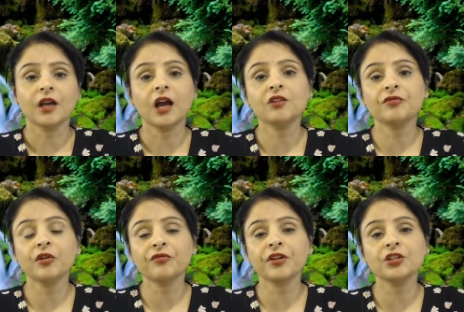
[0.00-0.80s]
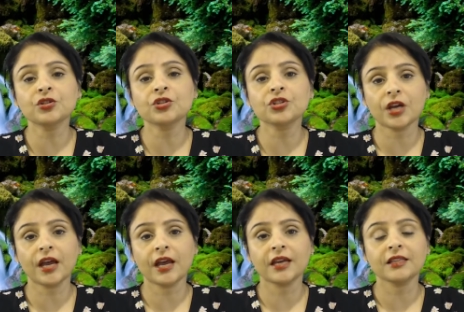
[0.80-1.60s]
and feel free to
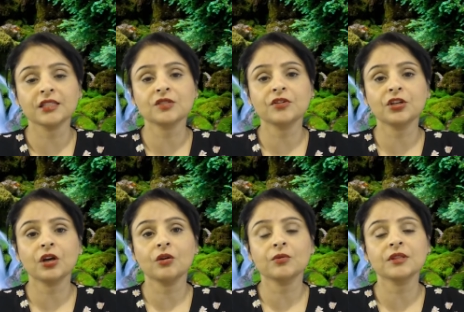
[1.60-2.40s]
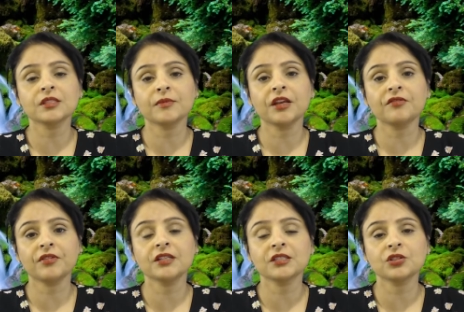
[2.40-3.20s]
share this video with as many
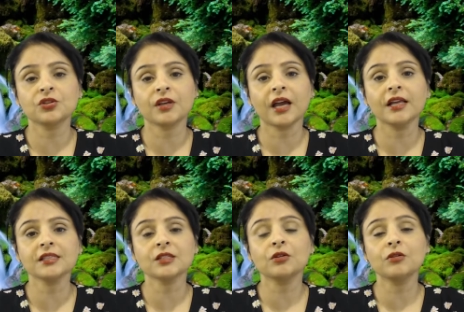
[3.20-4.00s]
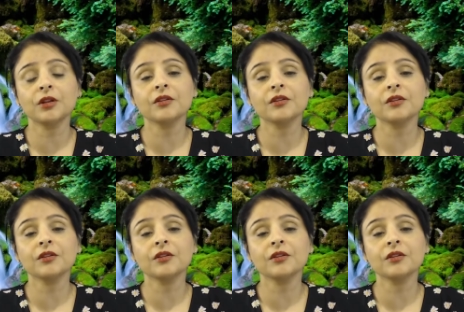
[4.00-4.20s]
friends as you can, so